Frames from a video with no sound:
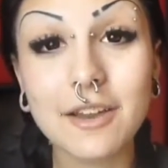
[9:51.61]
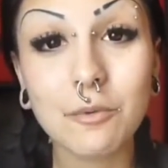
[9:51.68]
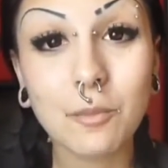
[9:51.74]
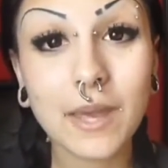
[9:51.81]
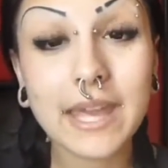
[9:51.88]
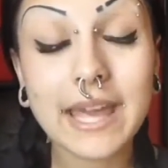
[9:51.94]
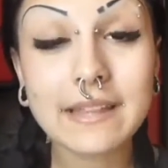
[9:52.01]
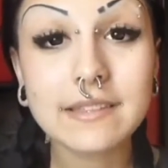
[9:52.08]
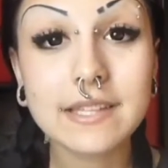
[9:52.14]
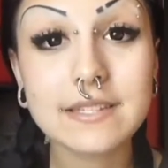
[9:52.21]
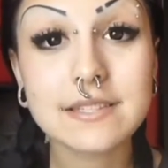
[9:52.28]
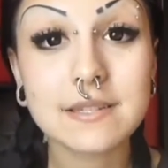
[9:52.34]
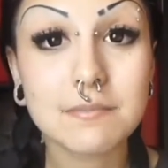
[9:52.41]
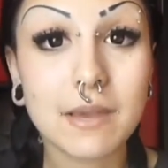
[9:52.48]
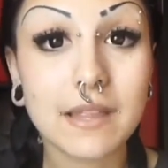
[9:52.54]
Wait at
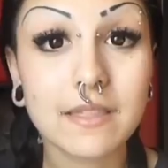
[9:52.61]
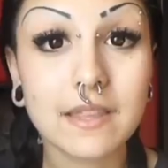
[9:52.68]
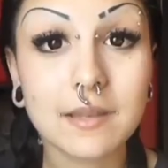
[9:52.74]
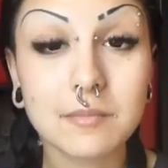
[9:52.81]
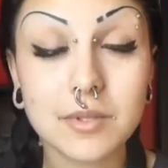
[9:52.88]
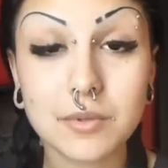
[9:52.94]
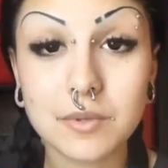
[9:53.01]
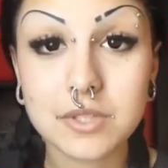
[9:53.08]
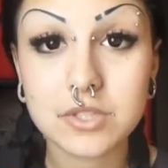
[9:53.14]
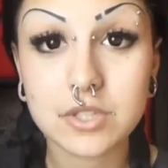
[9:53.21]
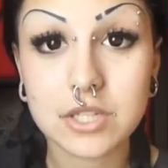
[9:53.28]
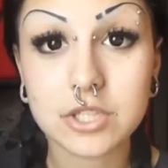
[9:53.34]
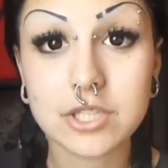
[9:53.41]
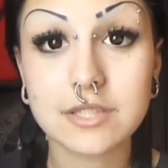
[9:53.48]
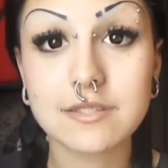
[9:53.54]
least a month in between
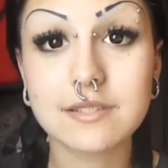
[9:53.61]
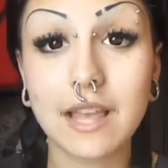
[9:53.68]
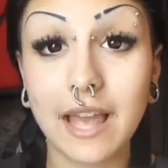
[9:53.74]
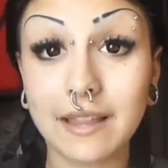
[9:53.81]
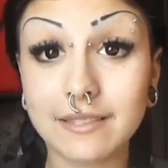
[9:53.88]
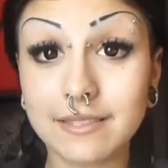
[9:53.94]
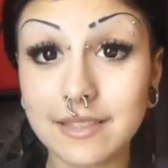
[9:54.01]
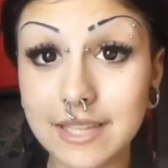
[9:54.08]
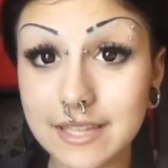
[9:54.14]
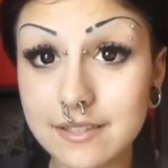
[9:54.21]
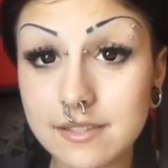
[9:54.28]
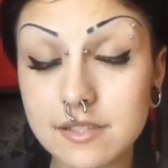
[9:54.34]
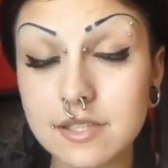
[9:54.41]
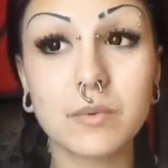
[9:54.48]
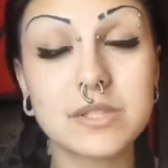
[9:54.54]
stretches, at least.